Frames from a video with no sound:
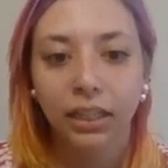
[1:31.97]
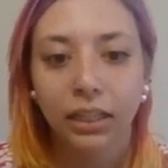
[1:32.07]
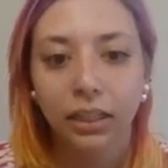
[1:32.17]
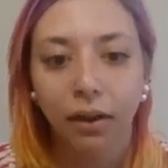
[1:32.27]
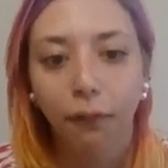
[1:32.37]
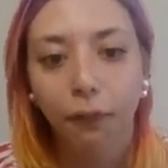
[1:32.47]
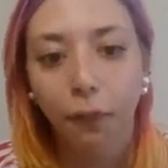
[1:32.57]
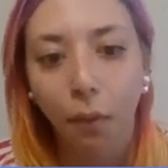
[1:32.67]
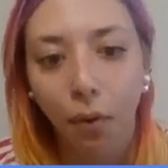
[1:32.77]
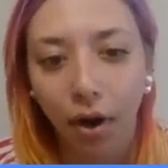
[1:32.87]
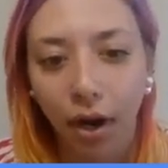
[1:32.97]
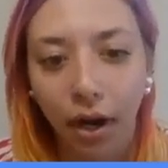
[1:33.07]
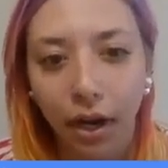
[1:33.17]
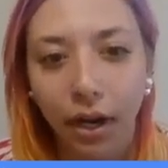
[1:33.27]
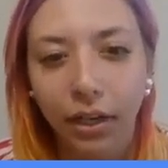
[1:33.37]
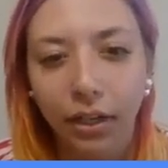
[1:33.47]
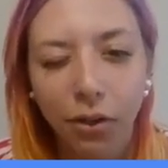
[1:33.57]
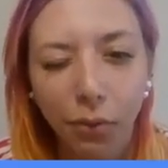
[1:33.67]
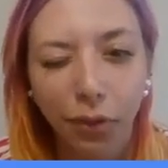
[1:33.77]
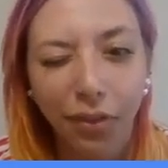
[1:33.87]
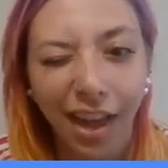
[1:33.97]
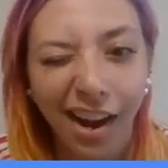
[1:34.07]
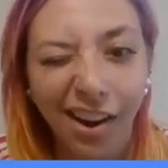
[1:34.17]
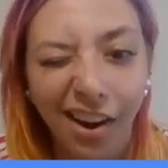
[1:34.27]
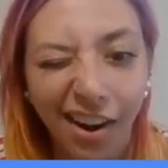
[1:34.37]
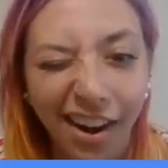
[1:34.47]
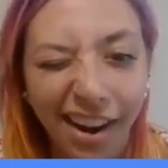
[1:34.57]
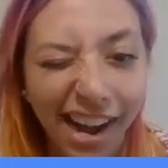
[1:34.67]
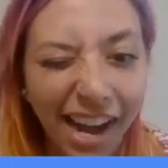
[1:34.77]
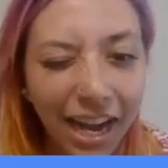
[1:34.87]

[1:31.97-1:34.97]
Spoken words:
is for youth that are